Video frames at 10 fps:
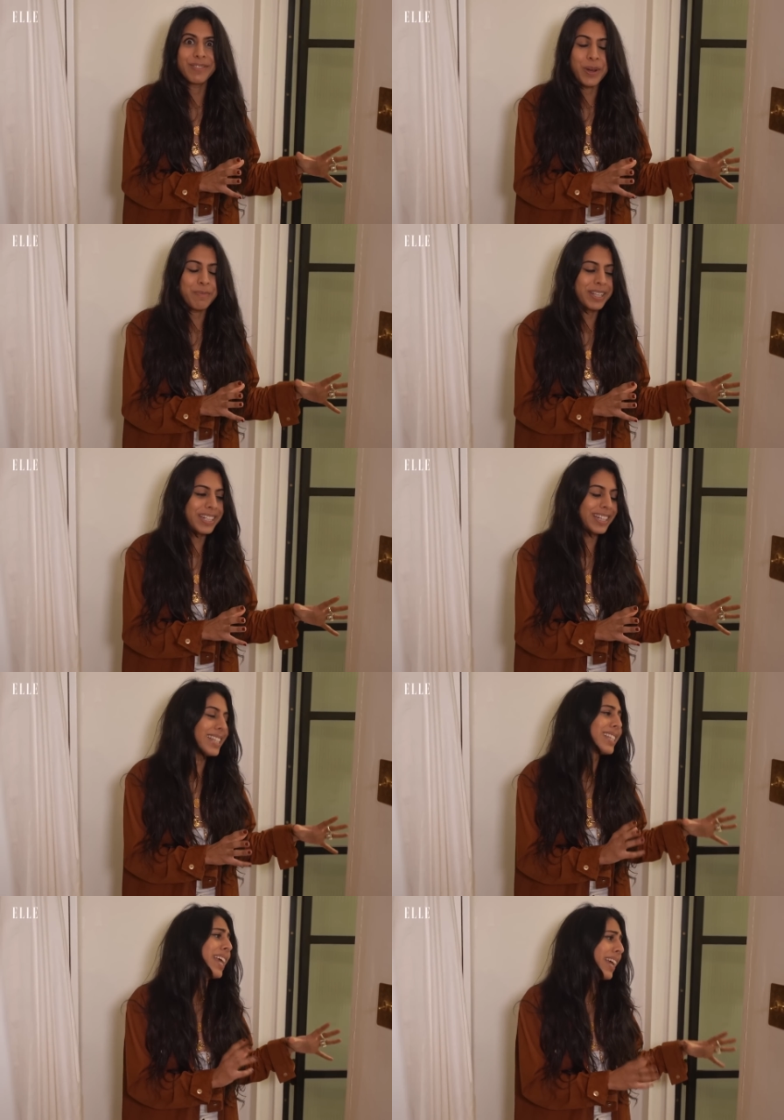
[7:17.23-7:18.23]
Roman
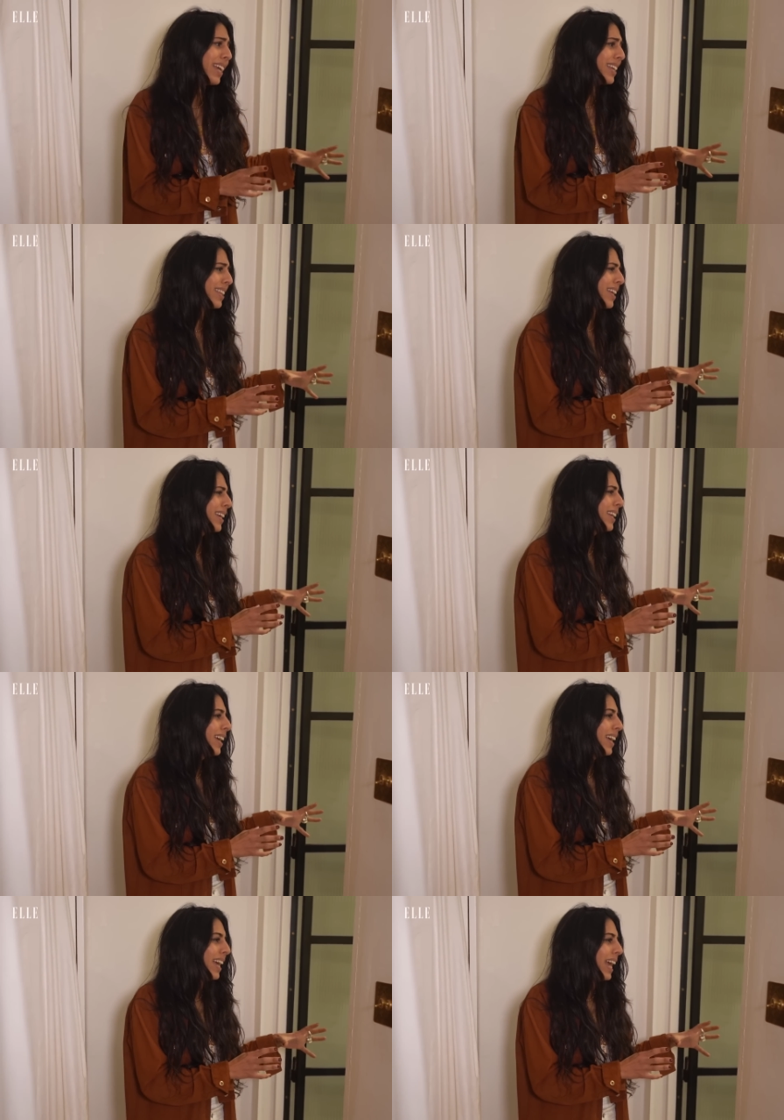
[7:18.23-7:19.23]
sink that
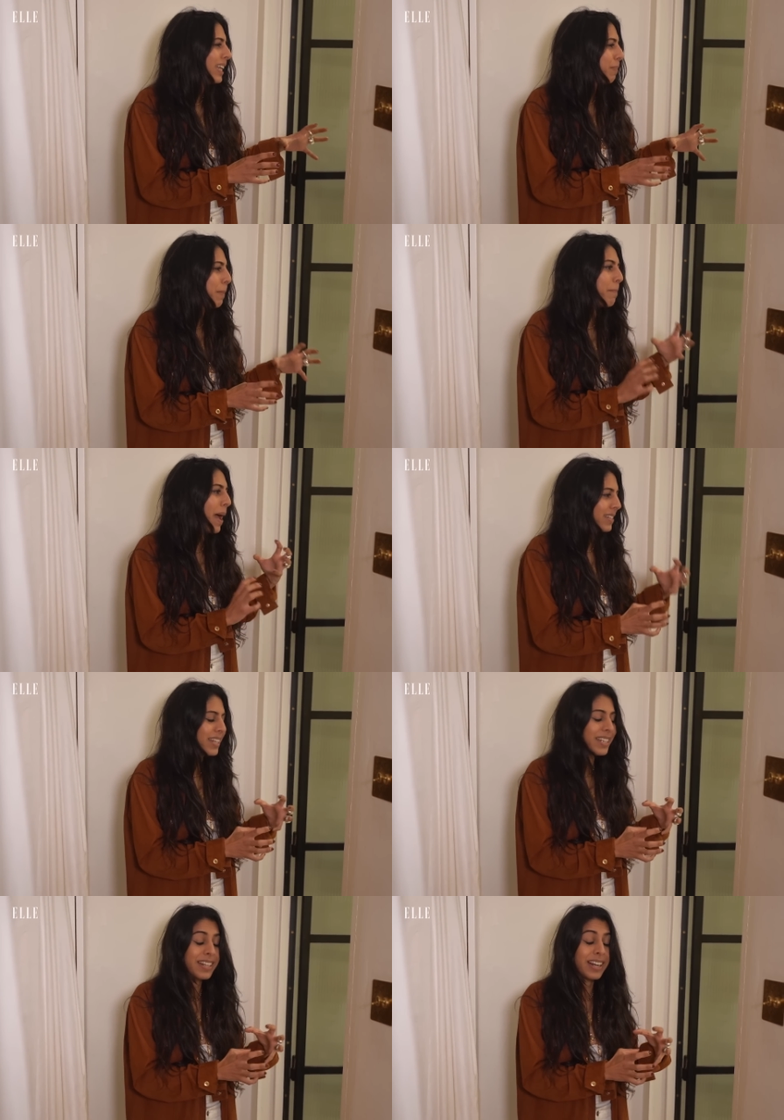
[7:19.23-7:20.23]
has been
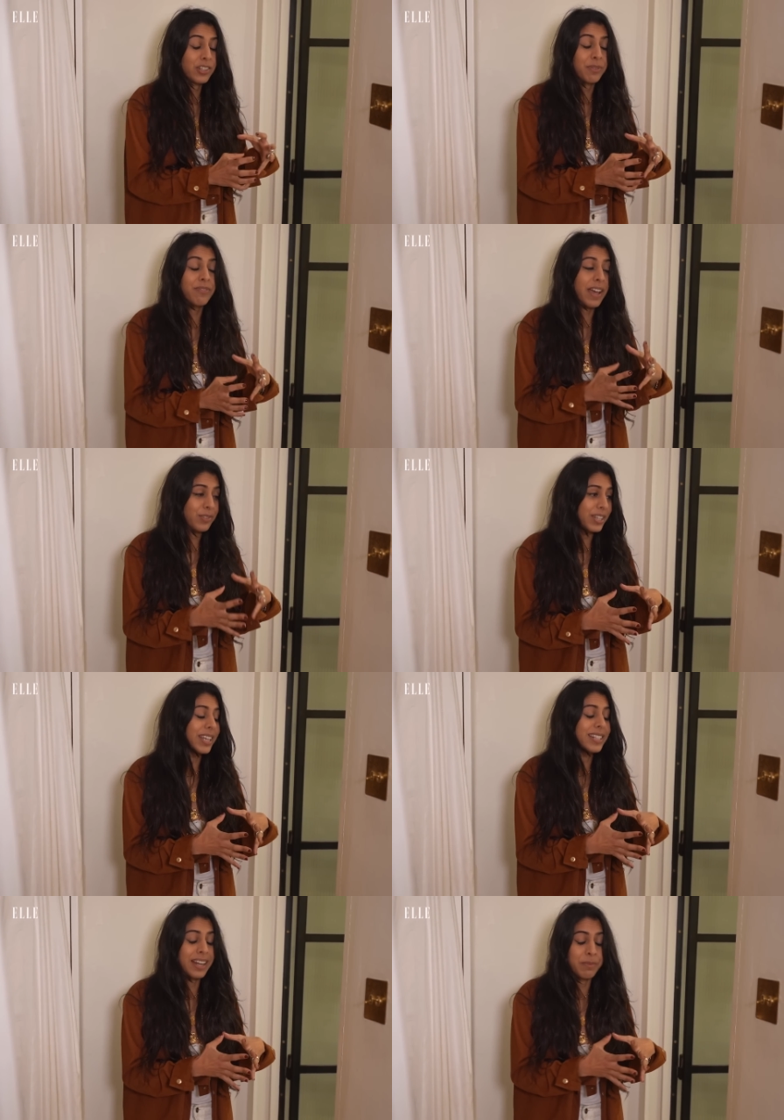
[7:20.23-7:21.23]
battered, and actually found
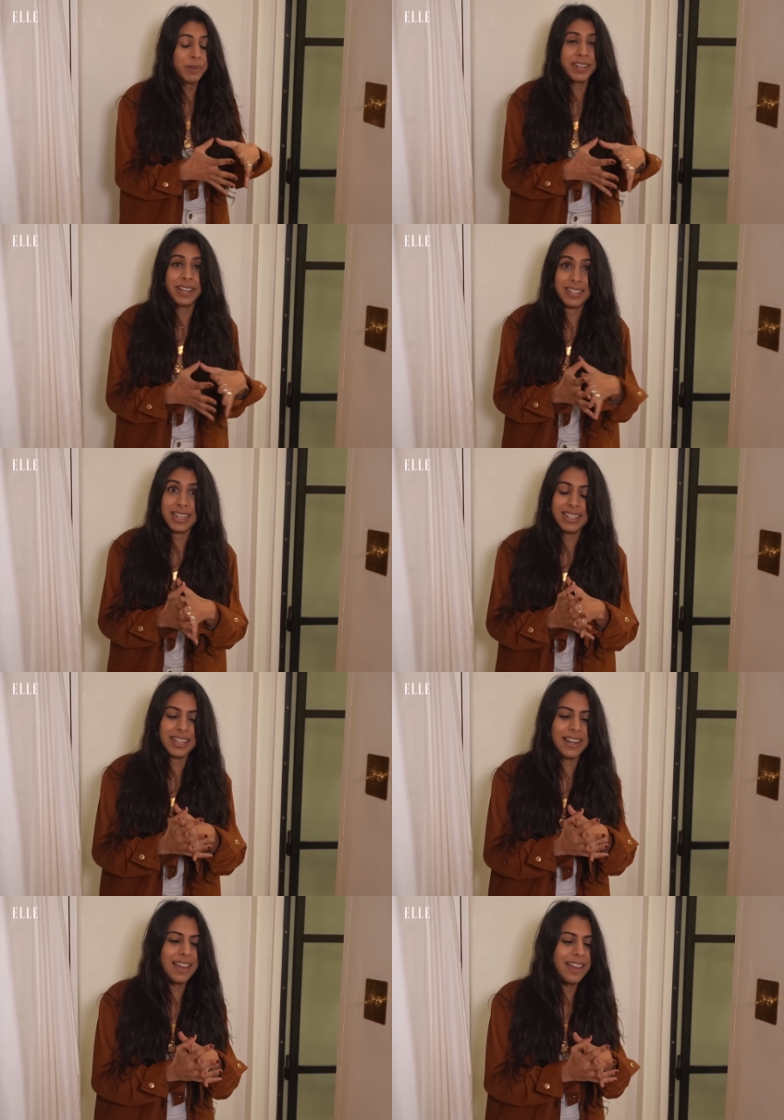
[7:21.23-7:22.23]
it um, with an antique
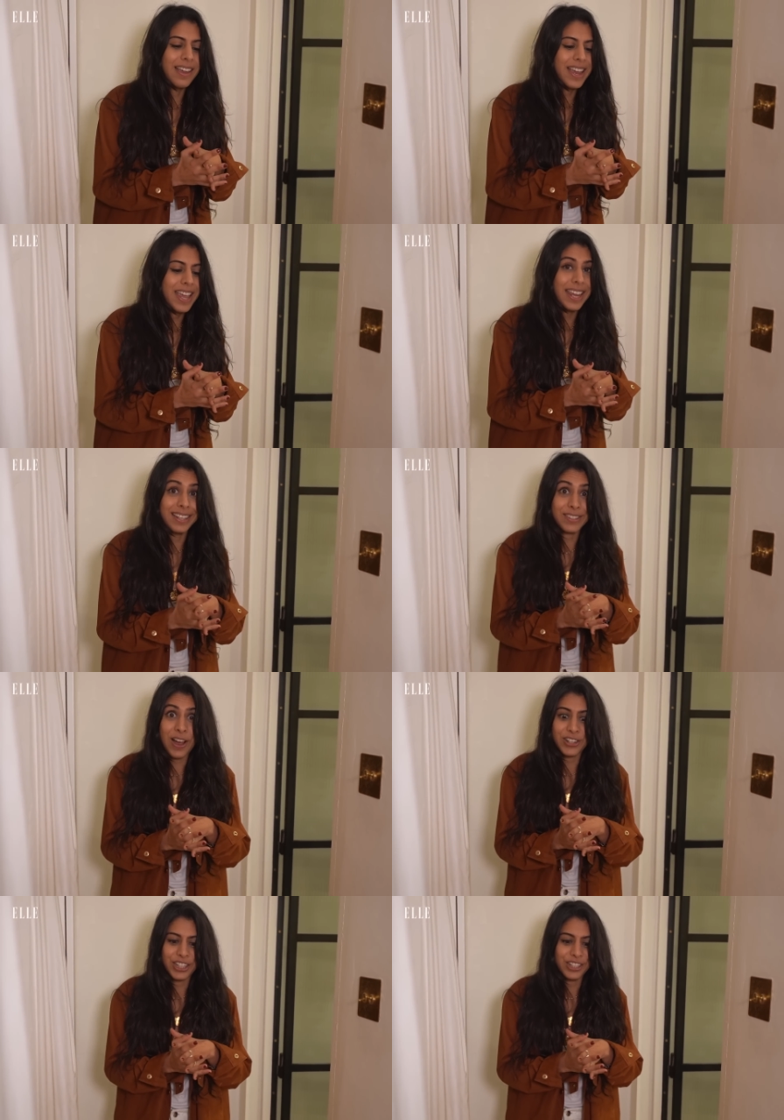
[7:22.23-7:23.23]
dealer in his
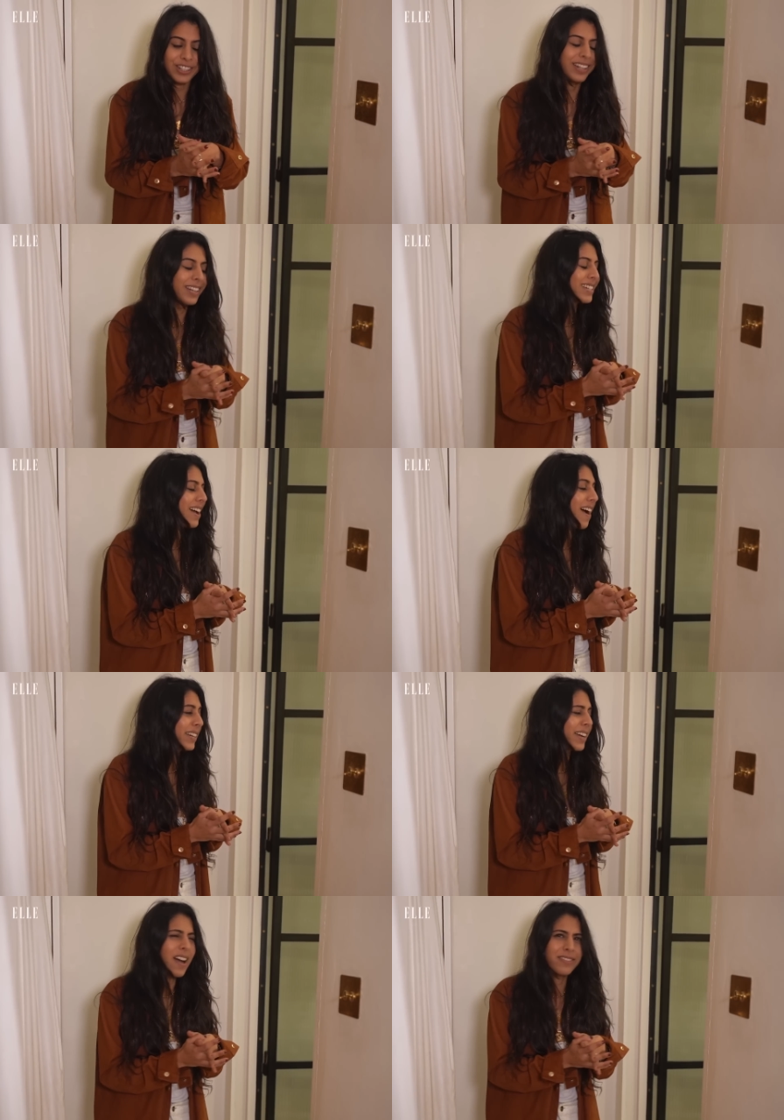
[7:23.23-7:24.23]
garden and
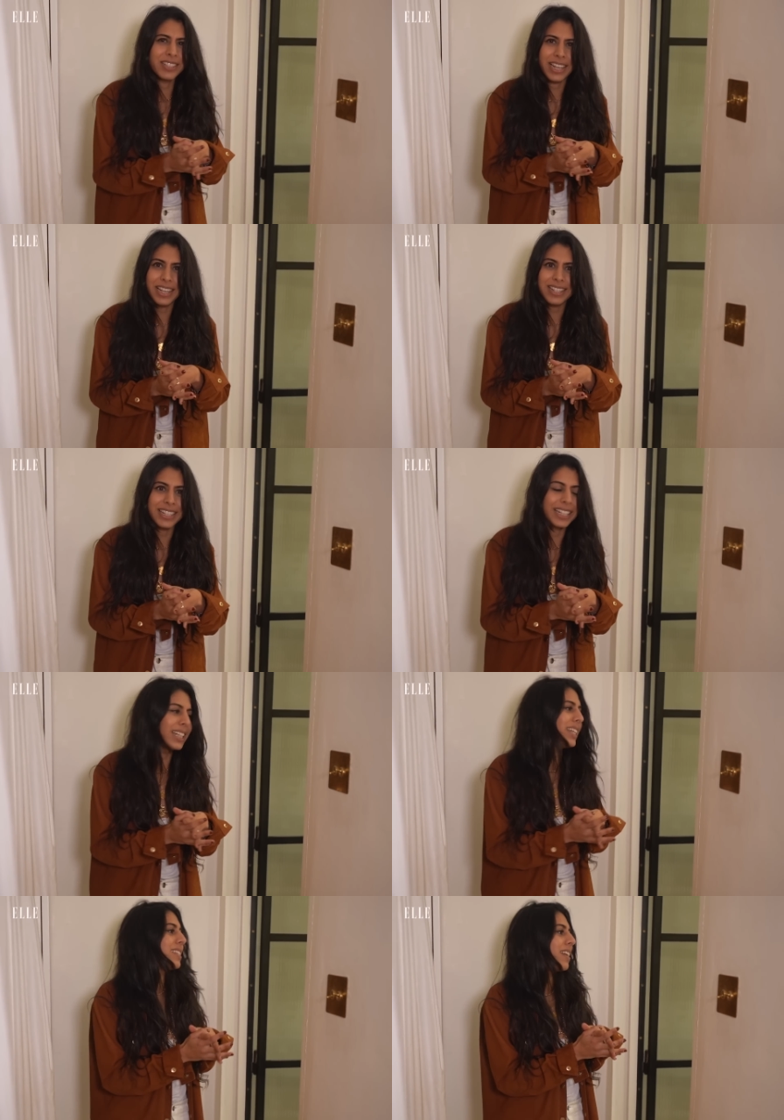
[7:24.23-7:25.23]
uncovered it and
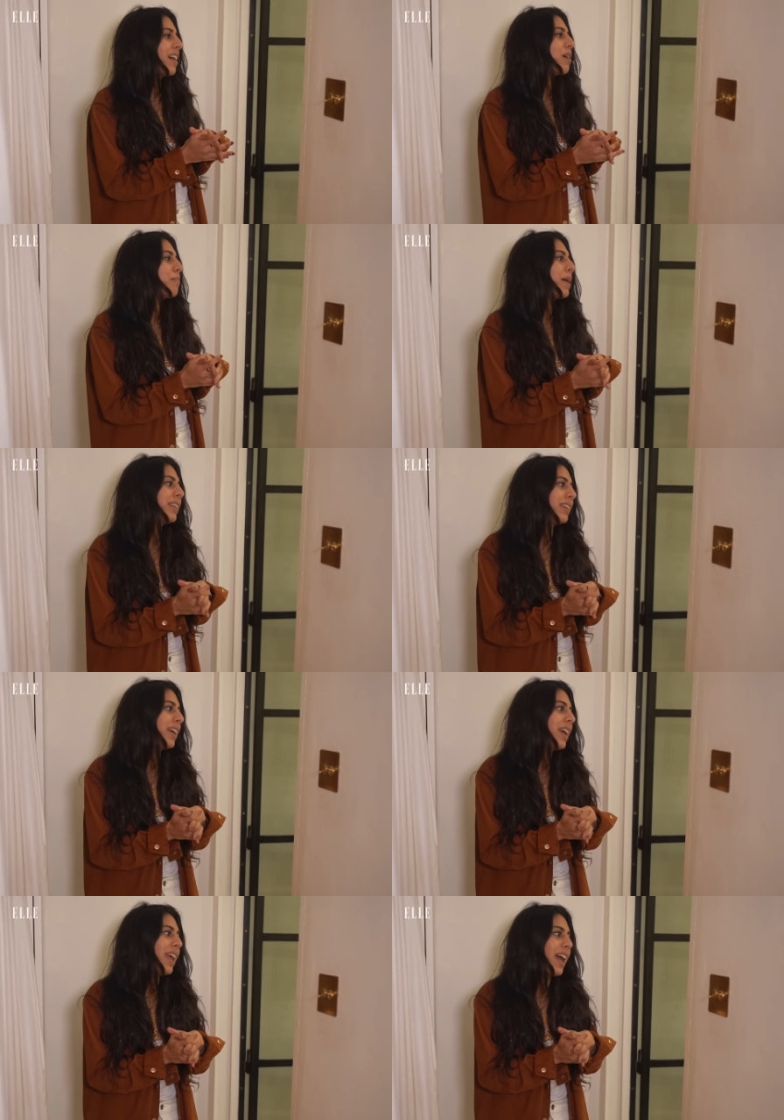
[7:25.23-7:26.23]
cleaned it up, and
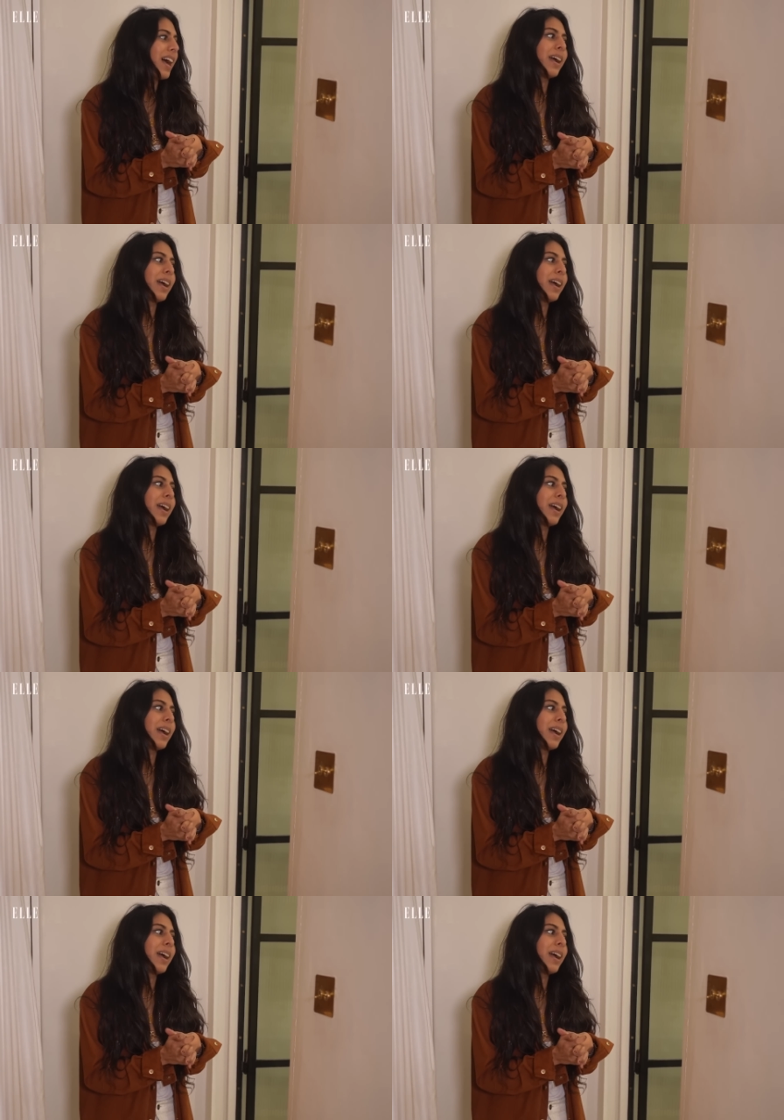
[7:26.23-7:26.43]
I